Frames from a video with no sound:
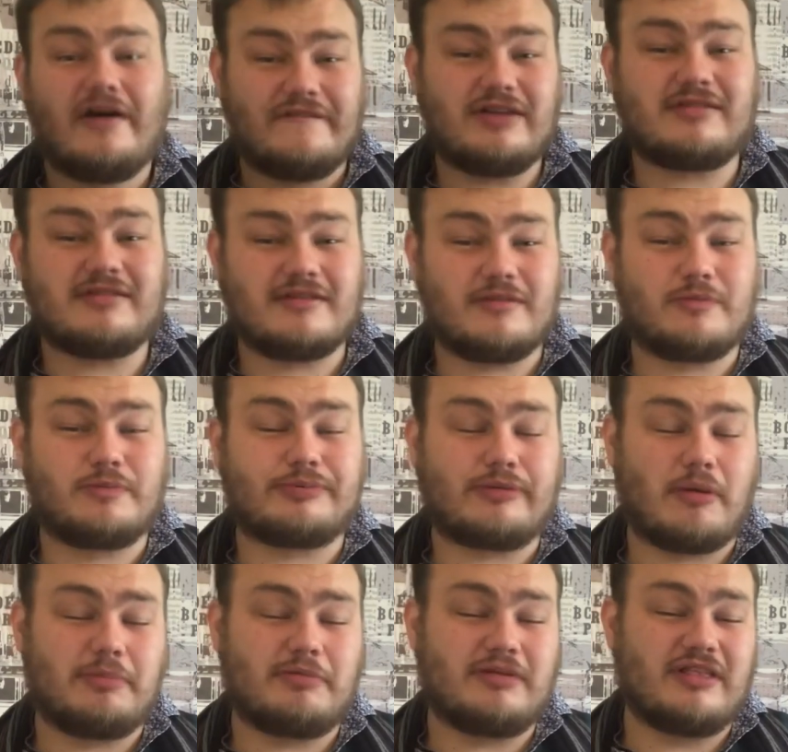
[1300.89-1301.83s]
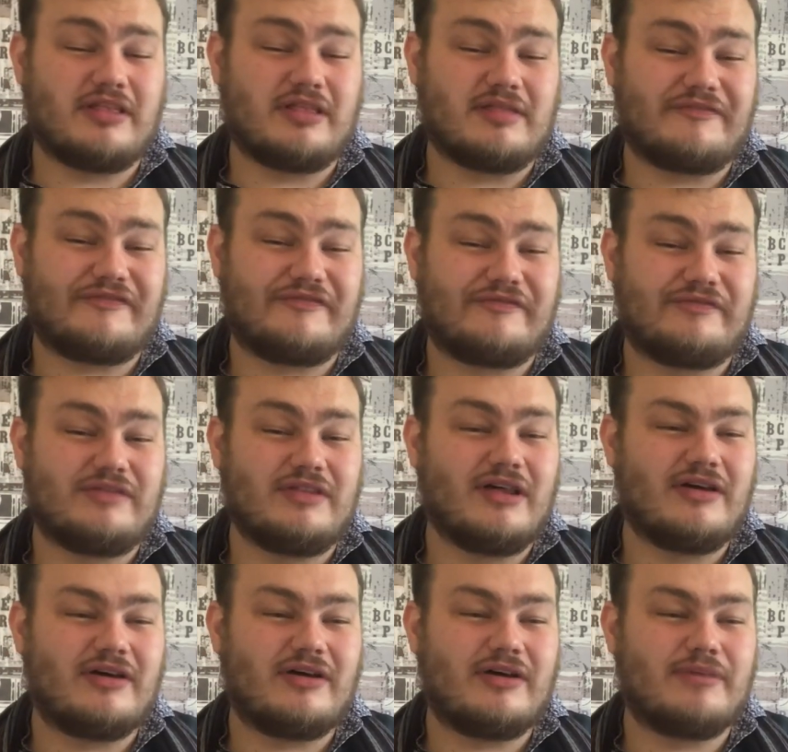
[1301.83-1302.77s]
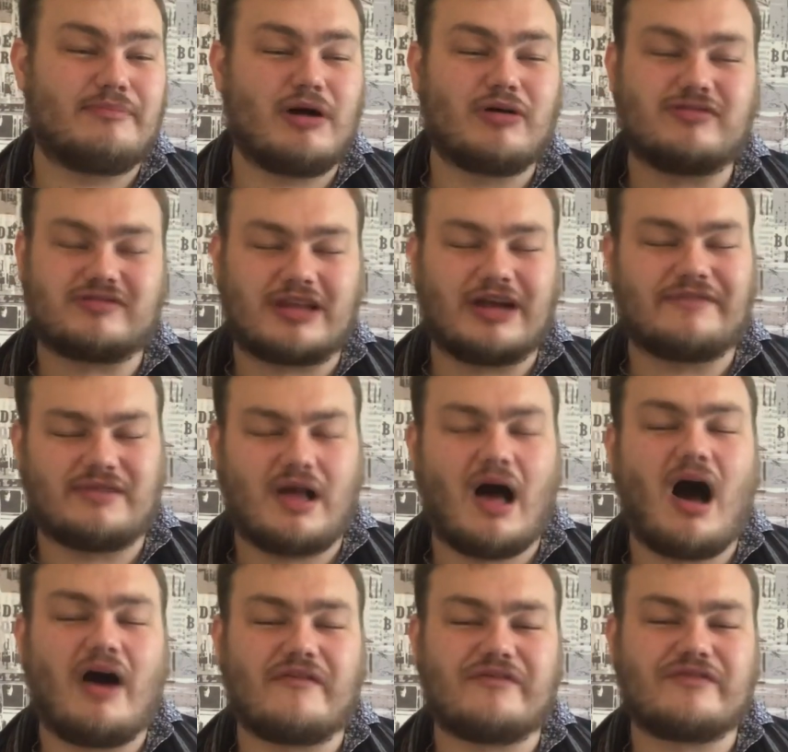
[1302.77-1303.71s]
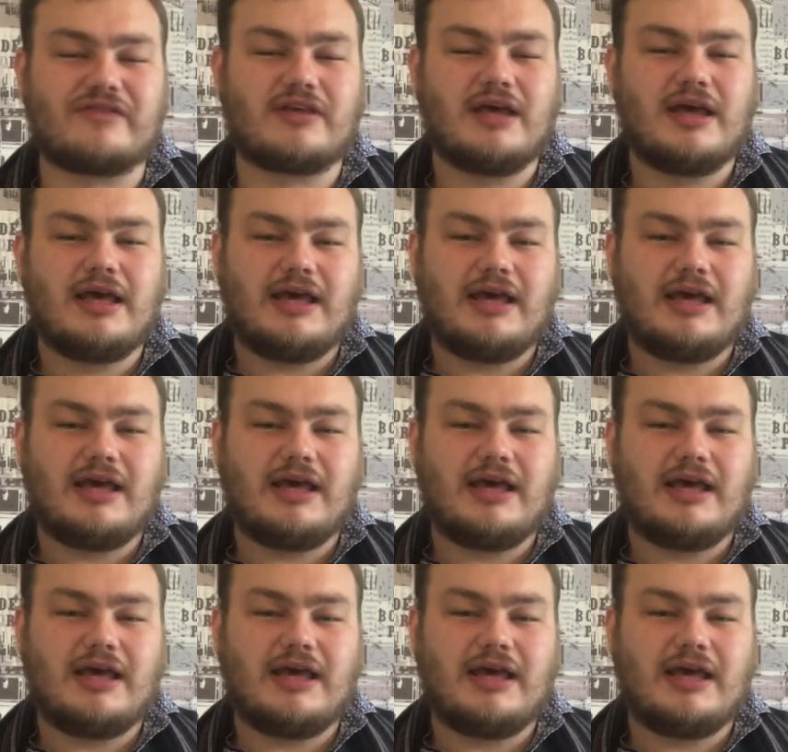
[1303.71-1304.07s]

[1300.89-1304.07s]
This is probably the most I've laughed